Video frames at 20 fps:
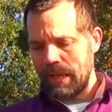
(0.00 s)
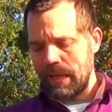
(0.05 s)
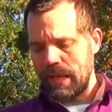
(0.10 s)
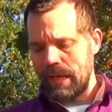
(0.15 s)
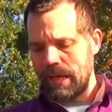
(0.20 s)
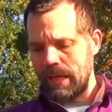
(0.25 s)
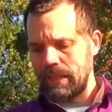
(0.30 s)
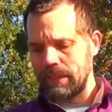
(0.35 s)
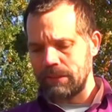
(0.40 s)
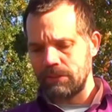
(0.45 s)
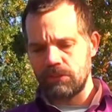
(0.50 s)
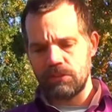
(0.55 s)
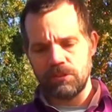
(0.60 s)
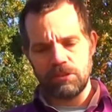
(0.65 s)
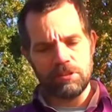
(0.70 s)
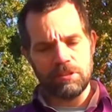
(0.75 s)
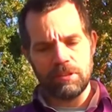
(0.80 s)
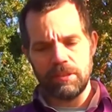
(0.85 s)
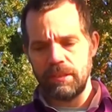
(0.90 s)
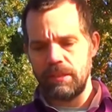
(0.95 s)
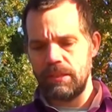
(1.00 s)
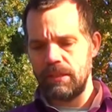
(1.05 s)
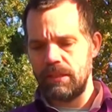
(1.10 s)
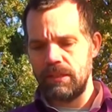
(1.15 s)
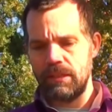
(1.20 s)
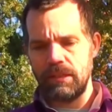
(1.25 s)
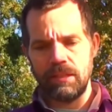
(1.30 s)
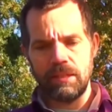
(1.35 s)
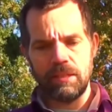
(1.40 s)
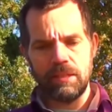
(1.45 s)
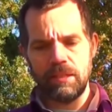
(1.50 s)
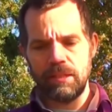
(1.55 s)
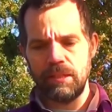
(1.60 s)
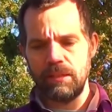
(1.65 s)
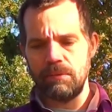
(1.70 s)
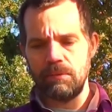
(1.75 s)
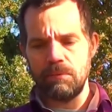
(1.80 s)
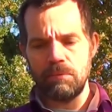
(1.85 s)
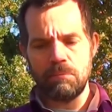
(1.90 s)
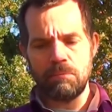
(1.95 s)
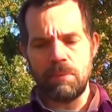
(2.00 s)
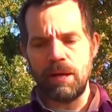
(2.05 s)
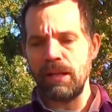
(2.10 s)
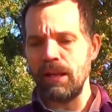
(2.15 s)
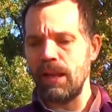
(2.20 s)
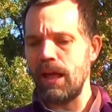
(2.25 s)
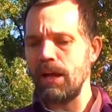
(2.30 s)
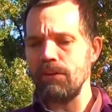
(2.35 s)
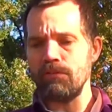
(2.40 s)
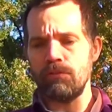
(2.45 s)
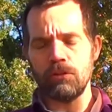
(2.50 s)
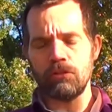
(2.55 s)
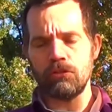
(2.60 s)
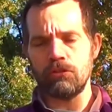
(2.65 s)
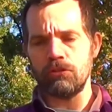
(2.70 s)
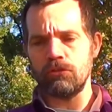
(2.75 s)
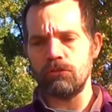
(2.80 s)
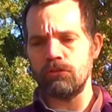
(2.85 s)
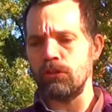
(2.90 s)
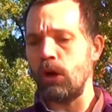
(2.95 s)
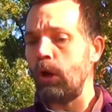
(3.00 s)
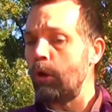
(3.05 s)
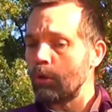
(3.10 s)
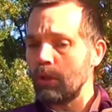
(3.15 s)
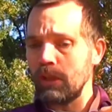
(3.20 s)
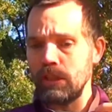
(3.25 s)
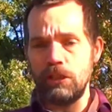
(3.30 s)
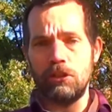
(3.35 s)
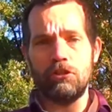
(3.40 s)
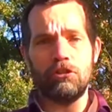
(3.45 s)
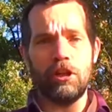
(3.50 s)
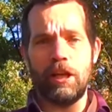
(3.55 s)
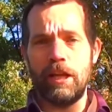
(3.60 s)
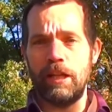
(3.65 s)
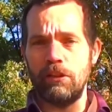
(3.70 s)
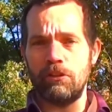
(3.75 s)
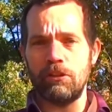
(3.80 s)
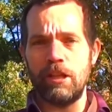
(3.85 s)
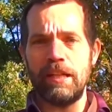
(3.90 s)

and my life was totally changed.